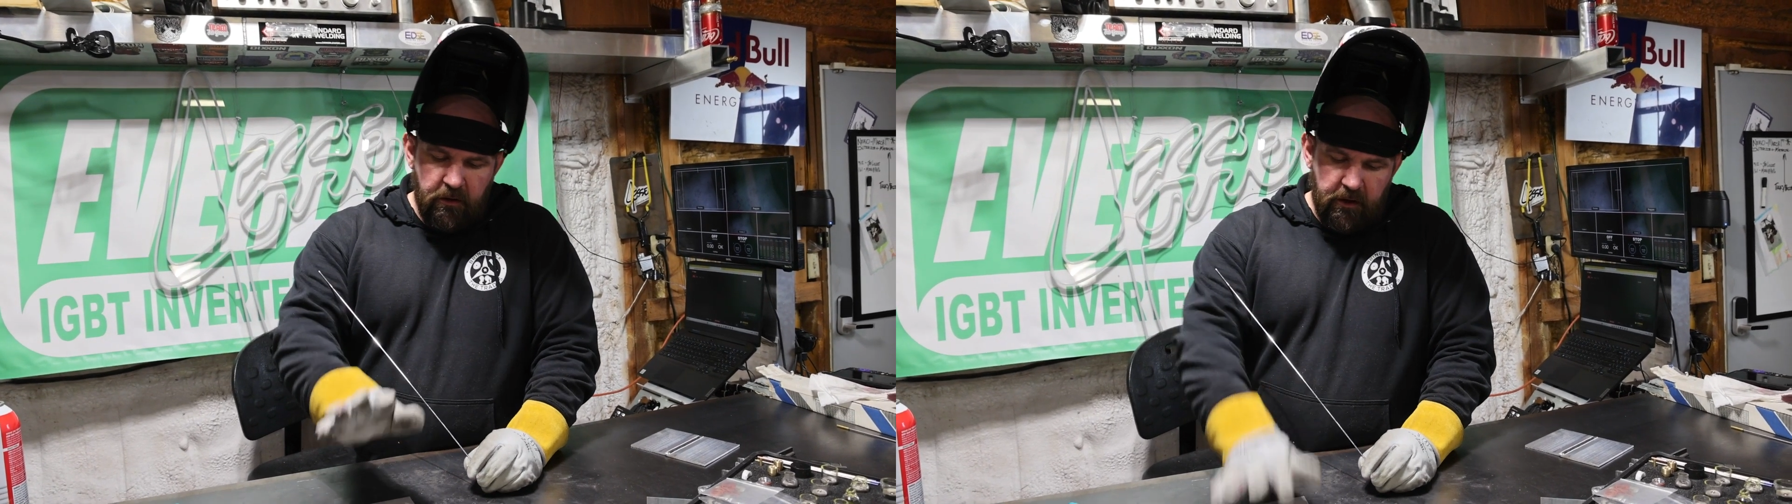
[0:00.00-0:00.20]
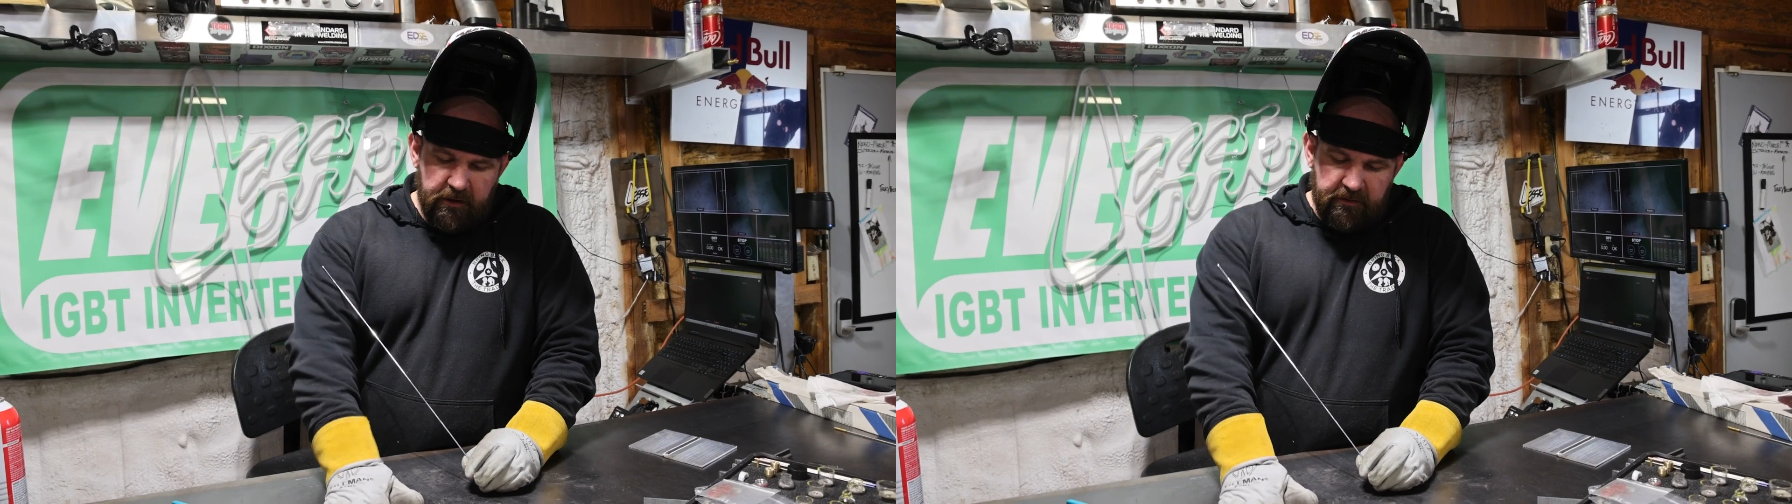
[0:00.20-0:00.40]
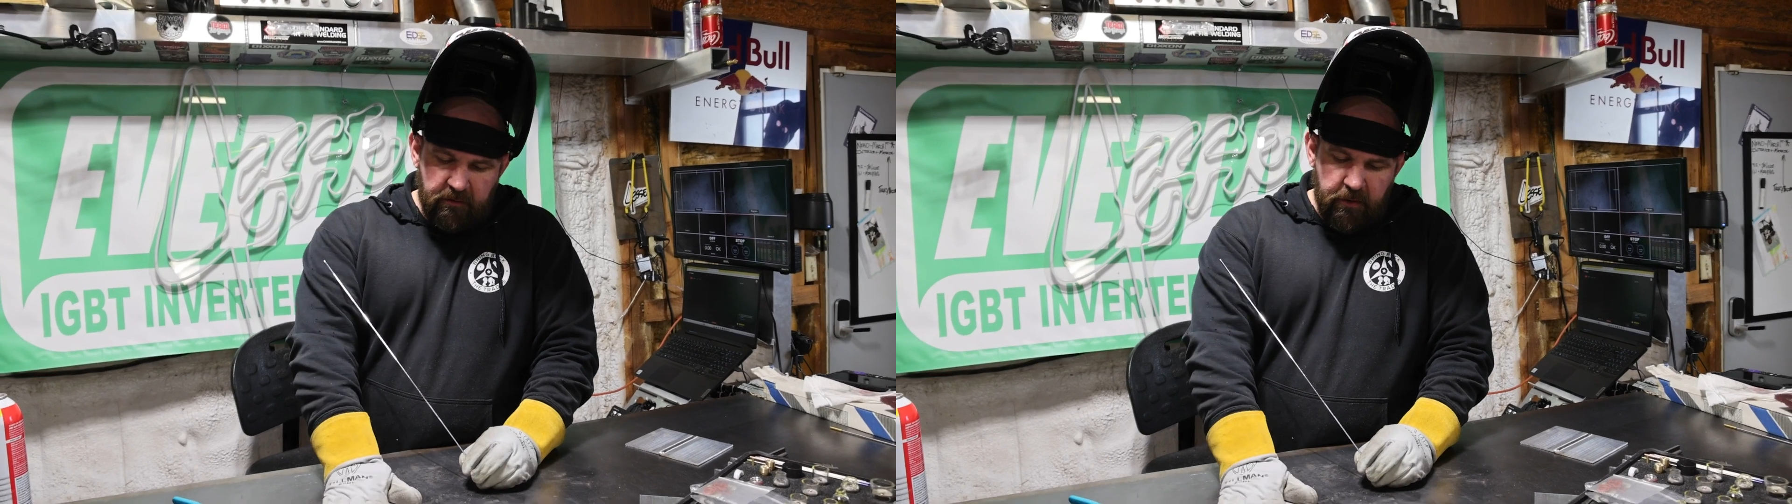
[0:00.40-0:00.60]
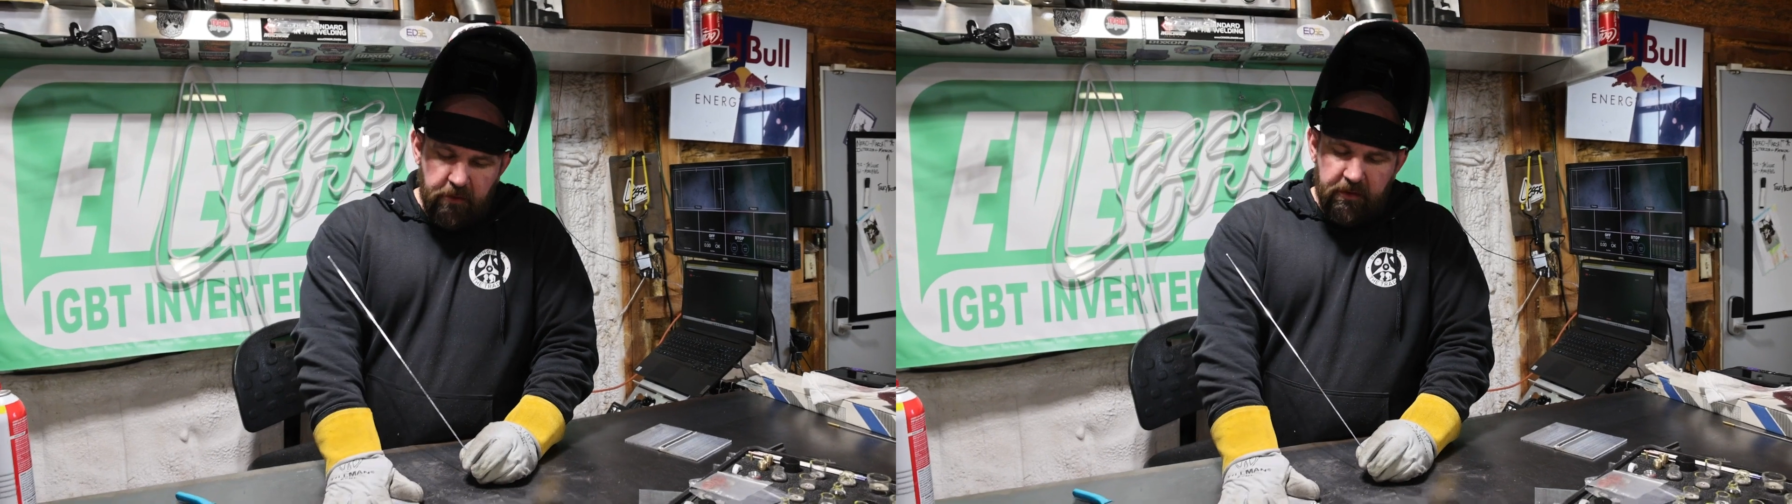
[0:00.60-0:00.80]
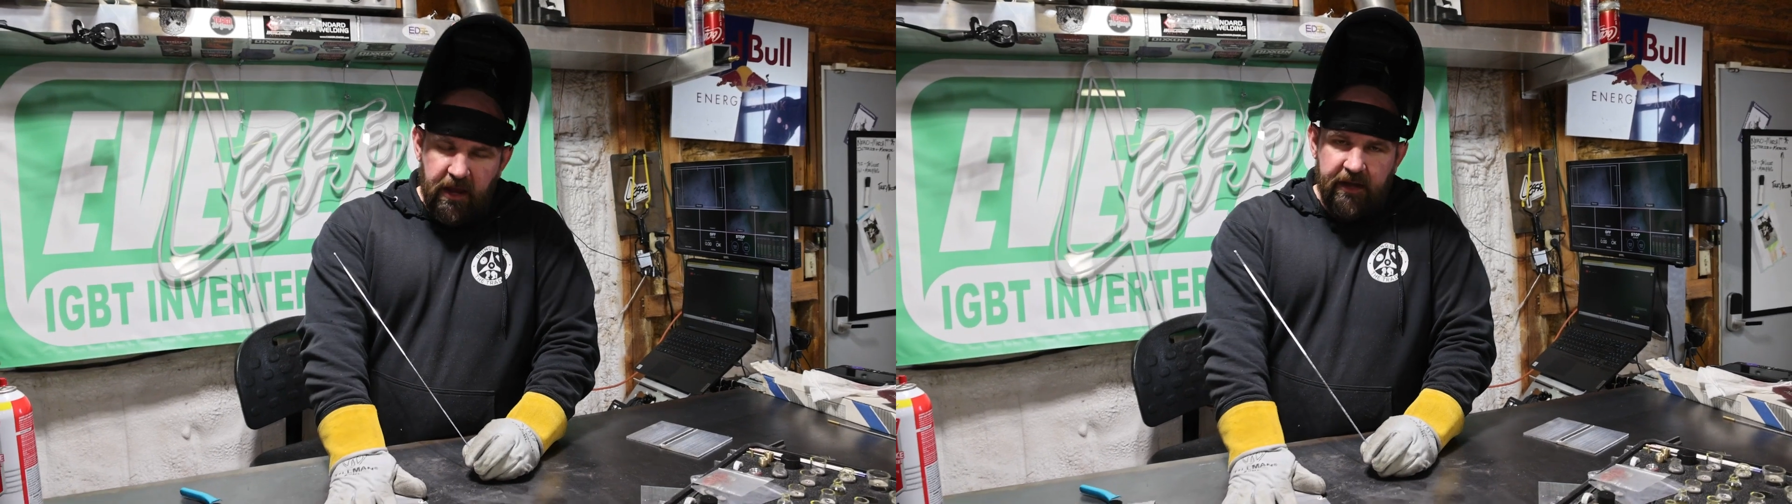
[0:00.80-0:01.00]
on some
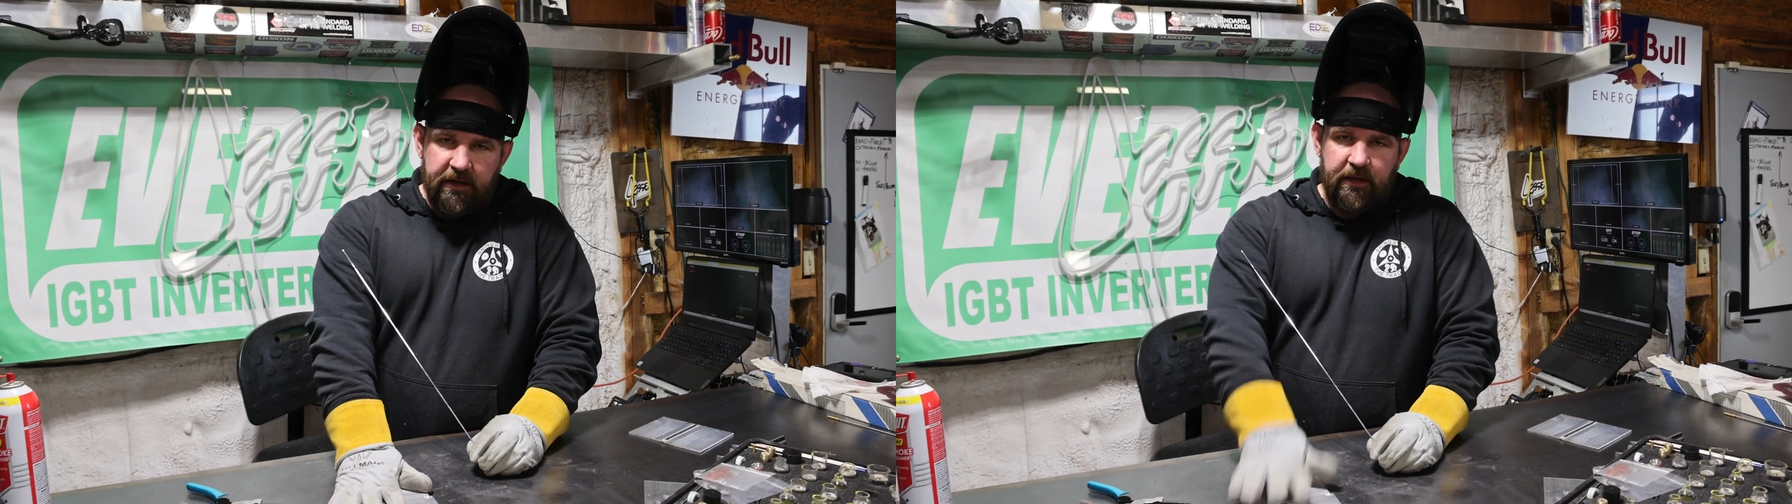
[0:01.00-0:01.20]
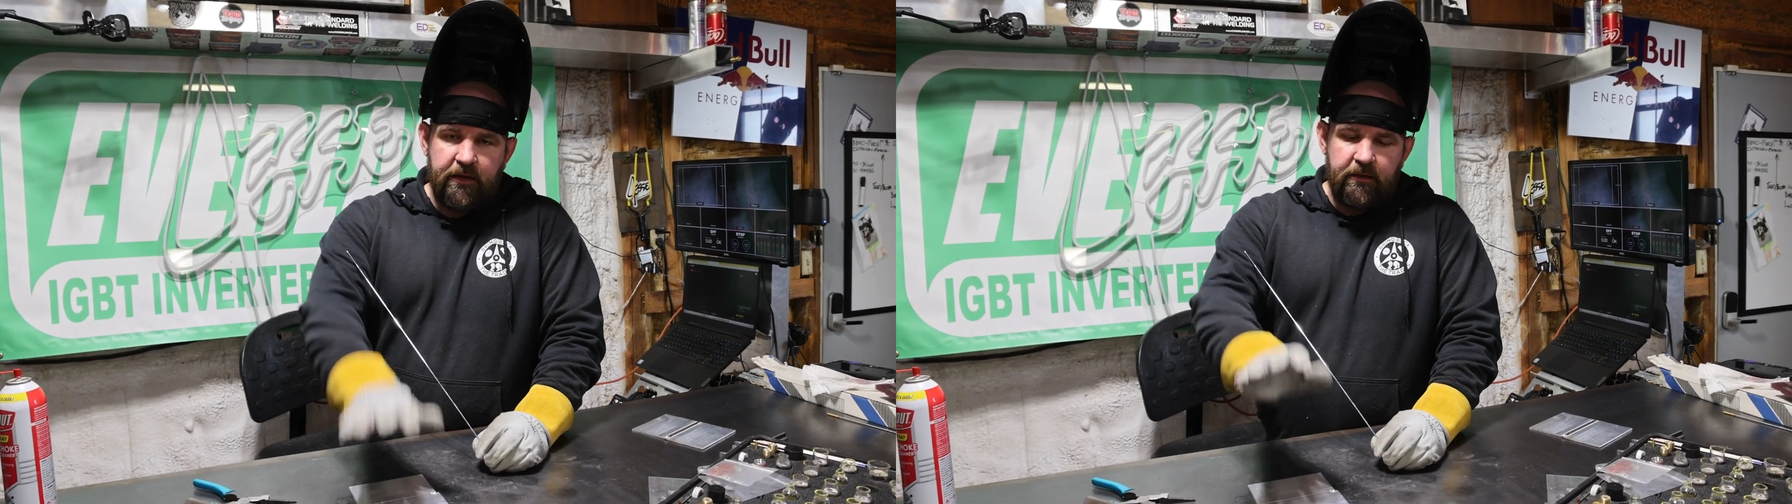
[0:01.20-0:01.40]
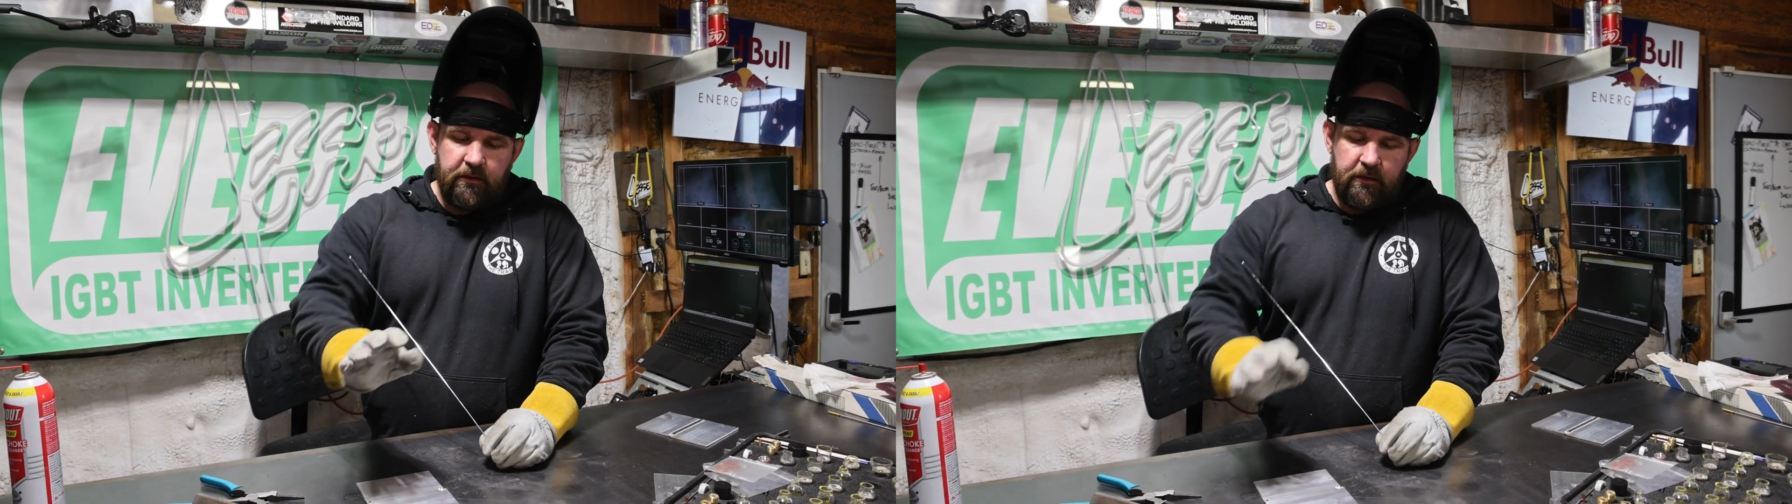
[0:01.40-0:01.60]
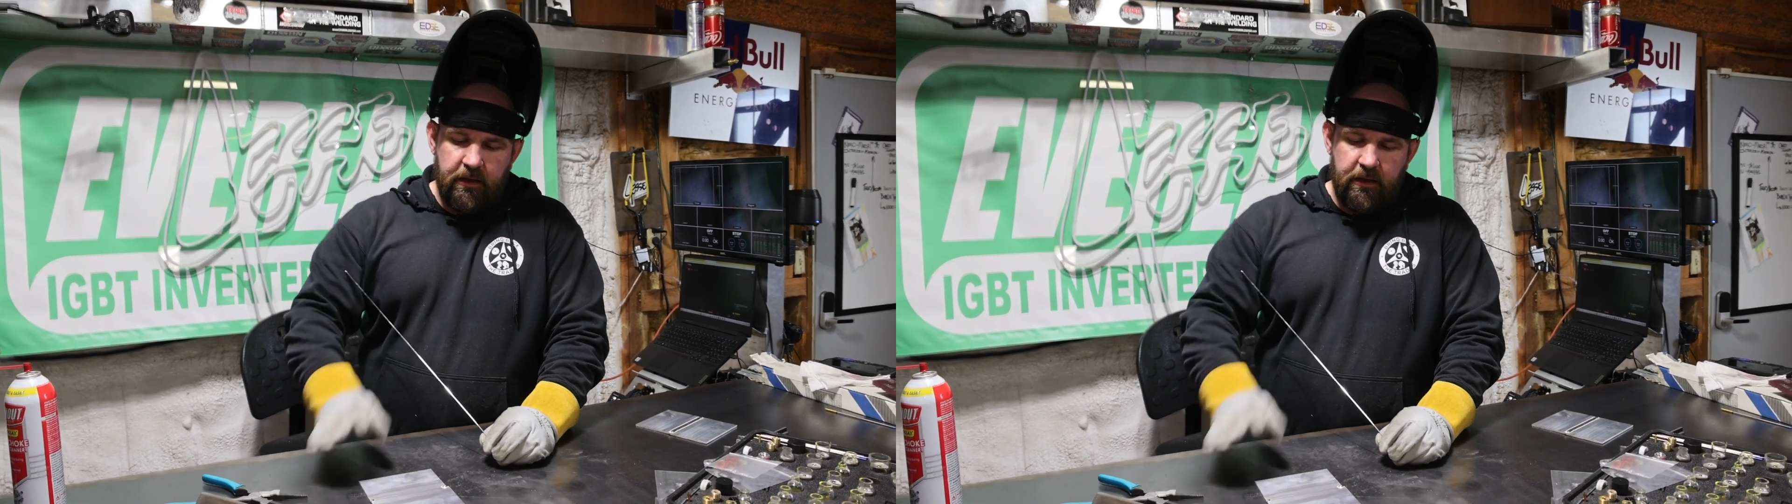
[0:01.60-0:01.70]
oh ninety